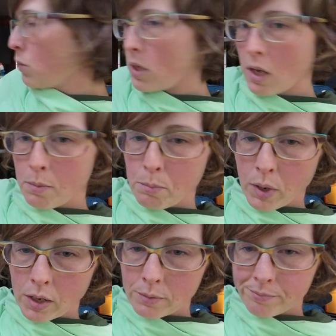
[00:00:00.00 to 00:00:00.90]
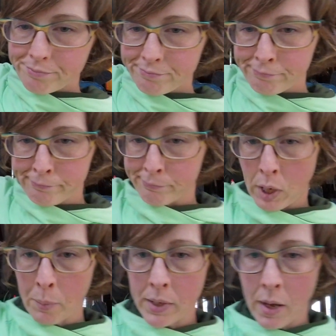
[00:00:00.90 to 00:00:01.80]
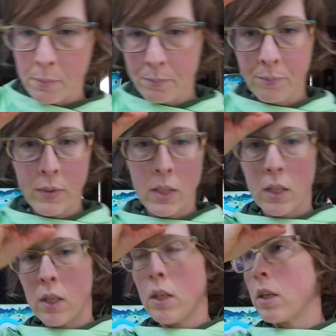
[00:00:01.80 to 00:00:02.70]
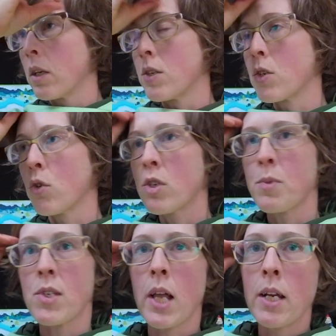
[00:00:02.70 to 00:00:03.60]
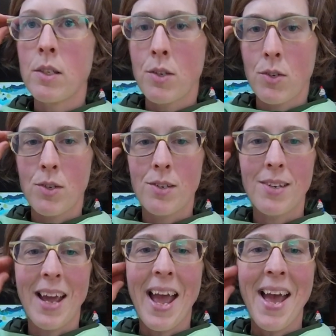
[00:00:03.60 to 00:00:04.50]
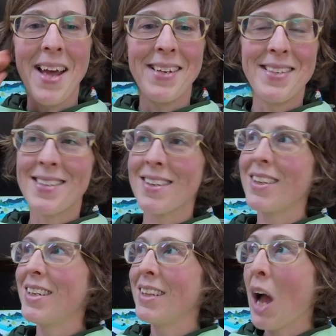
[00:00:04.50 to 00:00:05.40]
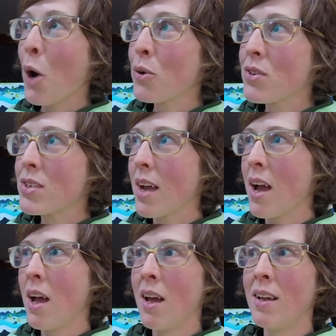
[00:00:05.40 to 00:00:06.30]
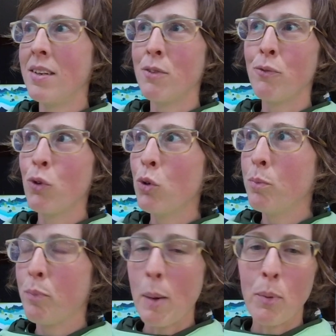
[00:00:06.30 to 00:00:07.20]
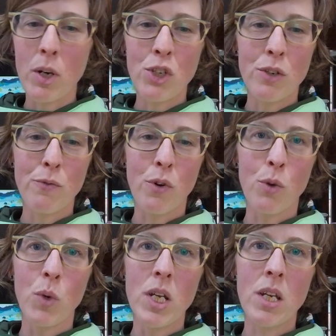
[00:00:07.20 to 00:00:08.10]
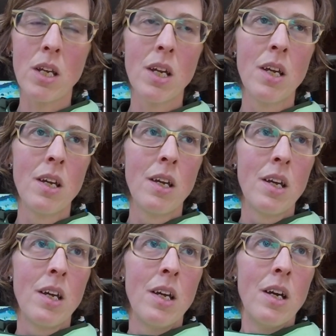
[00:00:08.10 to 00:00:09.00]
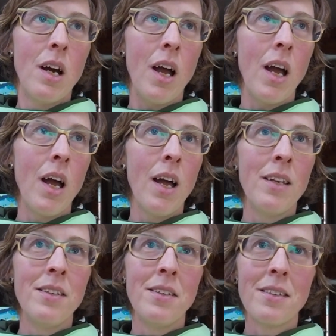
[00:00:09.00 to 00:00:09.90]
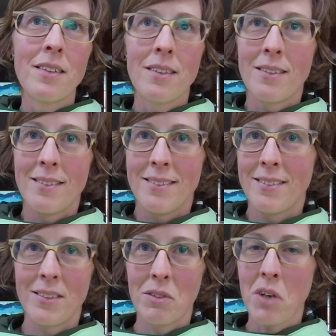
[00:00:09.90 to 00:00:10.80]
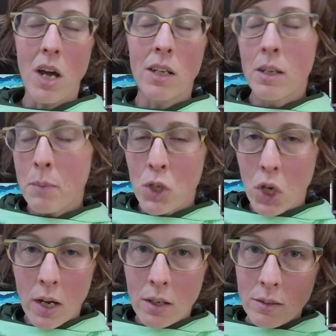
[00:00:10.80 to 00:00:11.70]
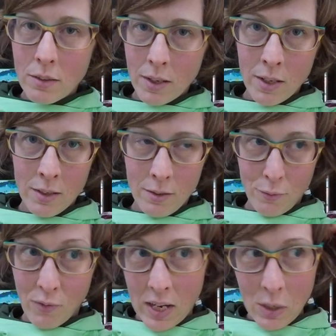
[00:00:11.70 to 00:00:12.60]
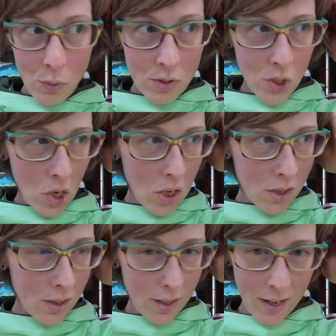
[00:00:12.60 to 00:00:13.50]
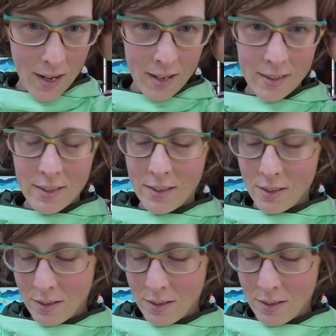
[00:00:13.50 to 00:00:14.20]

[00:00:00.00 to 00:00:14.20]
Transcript: weekend, but probably not. Because Christmas lights and cleaning the house and food preparation for the week and cuddling my child and fighting with the dog and